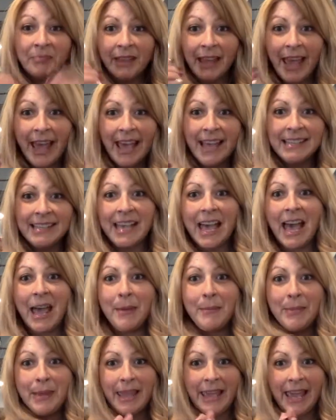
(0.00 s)
as I
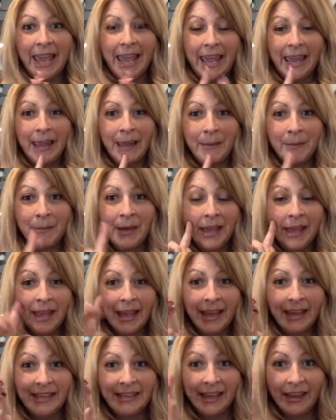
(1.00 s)
became
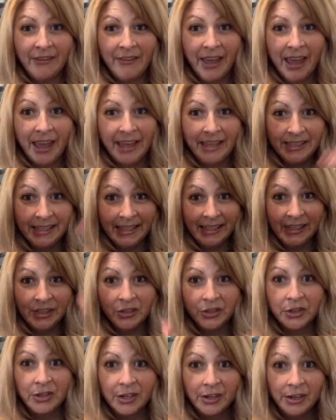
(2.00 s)
a deaf ed
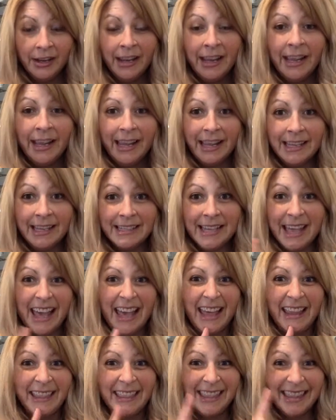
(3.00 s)
teacher is
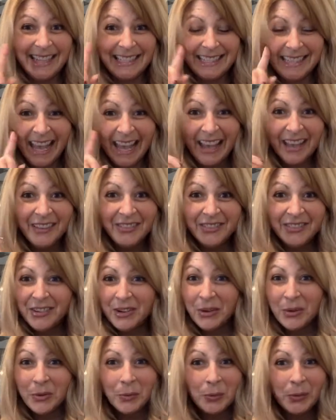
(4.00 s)
that the deaf
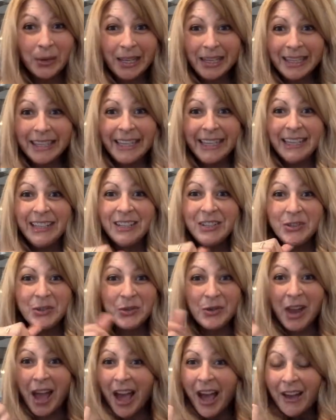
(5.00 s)
really do
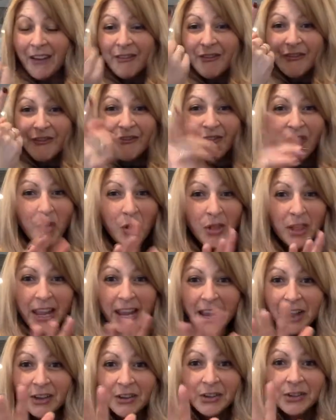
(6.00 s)
not fully
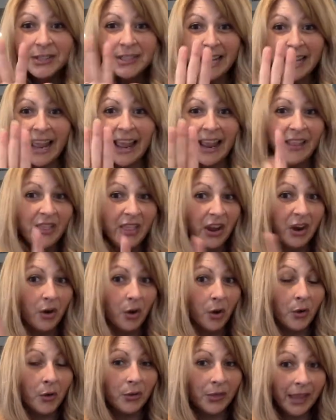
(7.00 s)
understand their
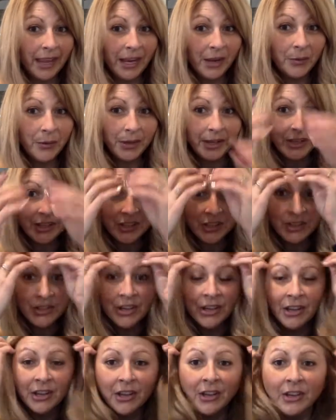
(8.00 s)
own language.
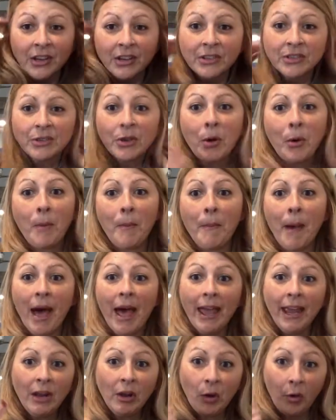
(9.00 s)
So
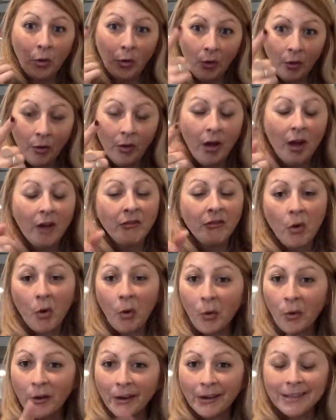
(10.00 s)
my goal, of
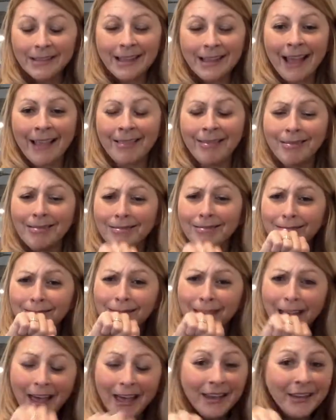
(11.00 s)
course, I
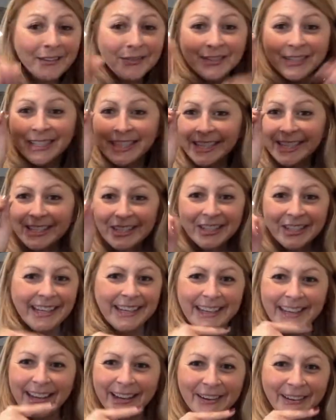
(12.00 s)
love teaching
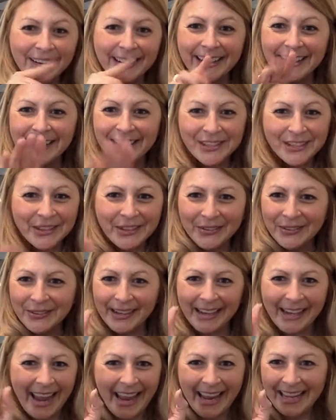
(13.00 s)
hearing
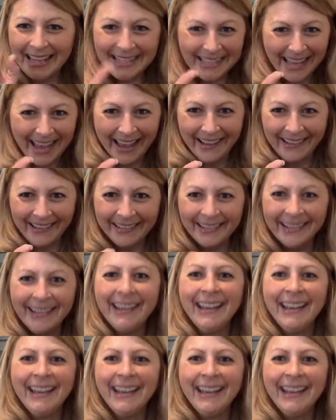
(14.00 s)
children ASL,